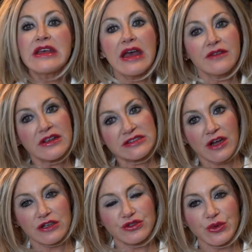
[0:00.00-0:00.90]
In this
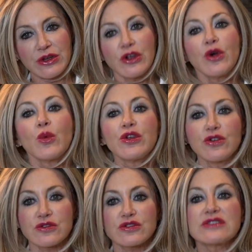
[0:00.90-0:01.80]
country, we
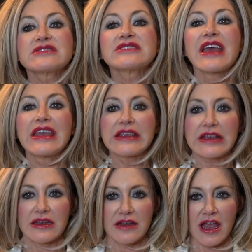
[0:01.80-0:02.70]
usually
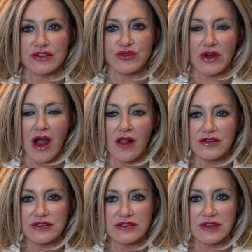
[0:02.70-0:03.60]
take an extra
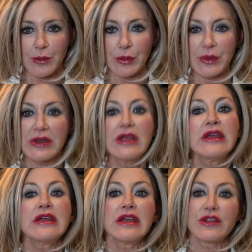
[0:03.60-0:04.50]
collagen supplement,
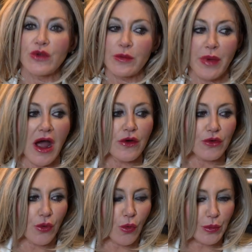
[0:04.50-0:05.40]
either in
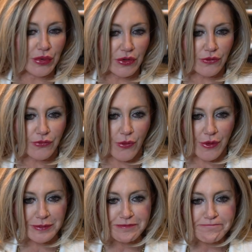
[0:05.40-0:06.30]
powder or pill
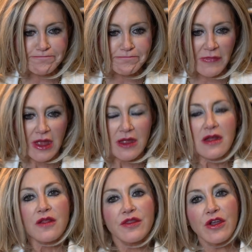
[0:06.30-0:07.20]
form.
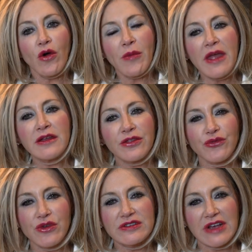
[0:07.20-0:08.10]
The
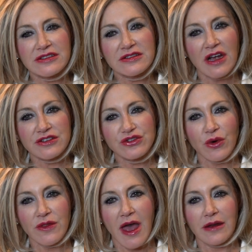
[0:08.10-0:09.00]
omega-3s, I touched
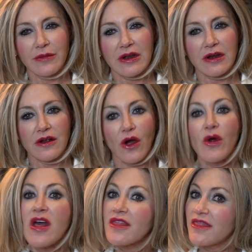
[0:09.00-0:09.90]
on that a minute
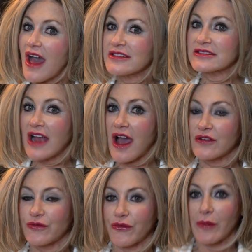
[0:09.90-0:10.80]
ago, that's
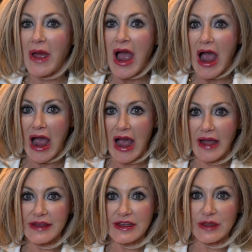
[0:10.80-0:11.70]
gotten from
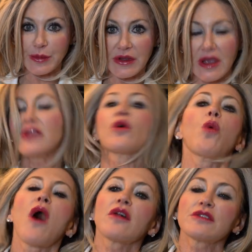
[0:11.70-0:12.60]
high EPA
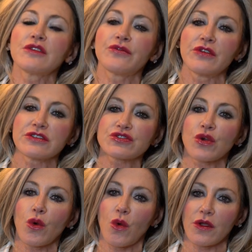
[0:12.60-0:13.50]
quality fish
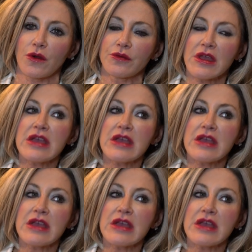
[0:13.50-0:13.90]
oil.